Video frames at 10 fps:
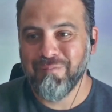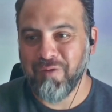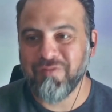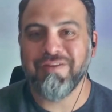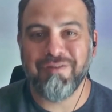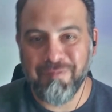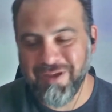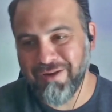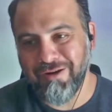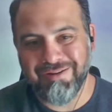
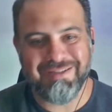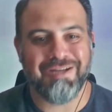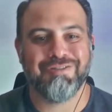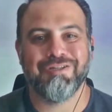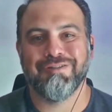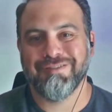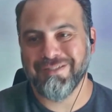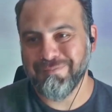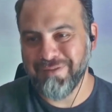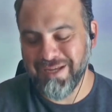multi-domain
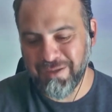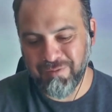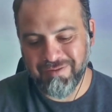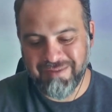architectures and being able